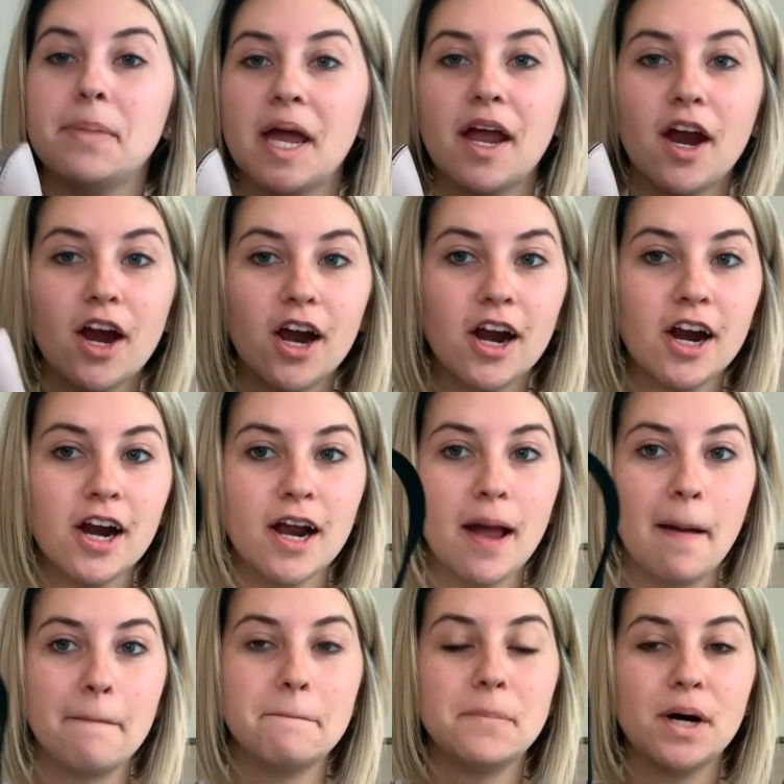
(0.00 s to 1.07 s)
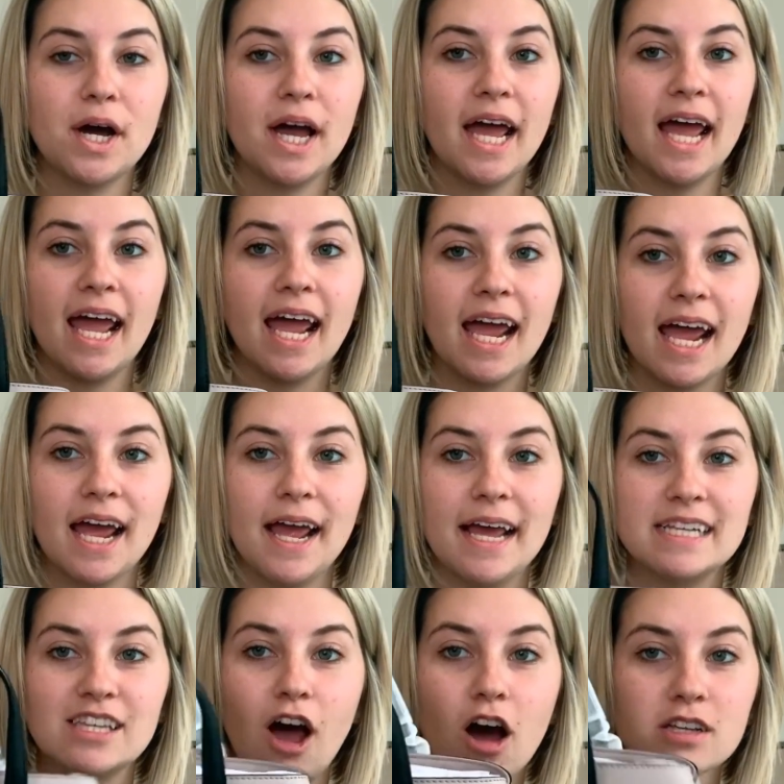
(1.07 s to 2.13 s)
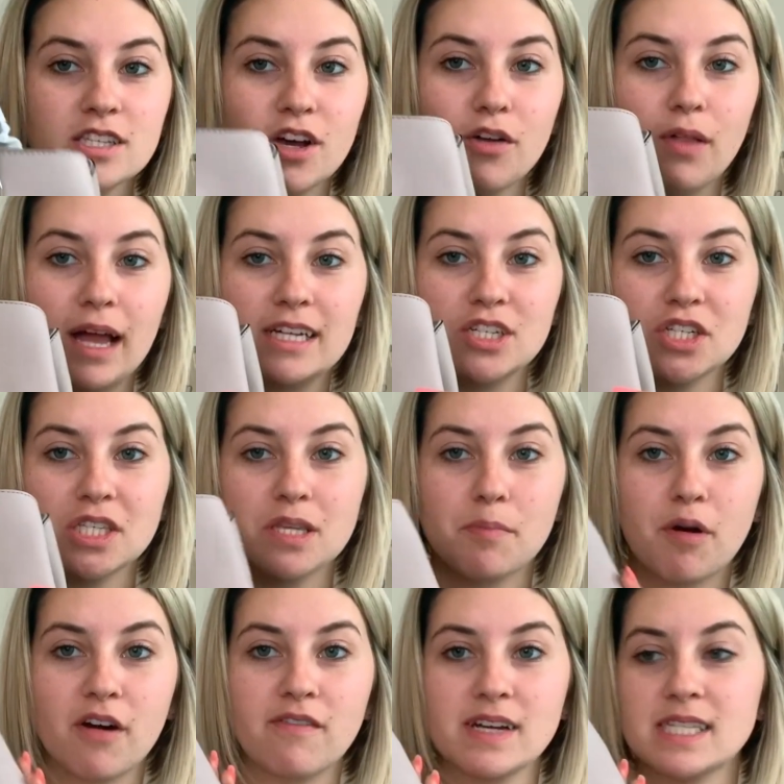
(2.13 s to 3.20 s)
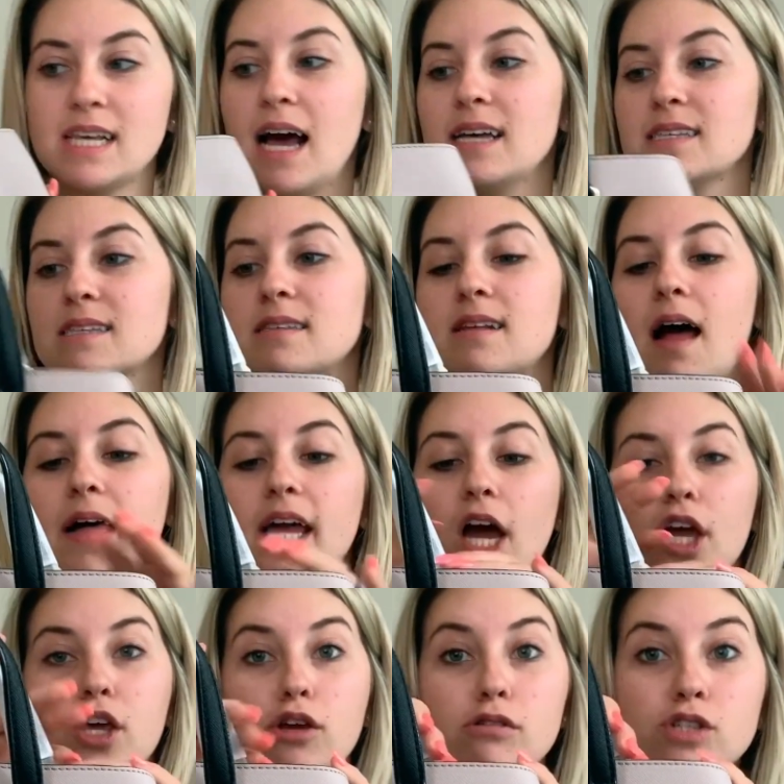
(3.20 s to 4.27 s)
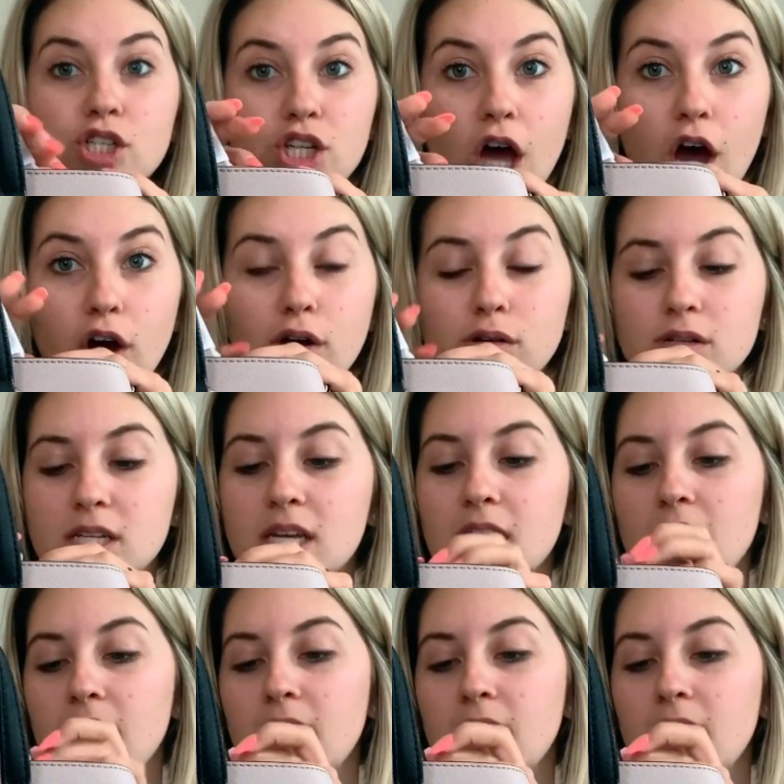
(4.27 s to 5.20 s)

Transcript: bigger, but it's also like just the perfect size. It's not like a huge tote.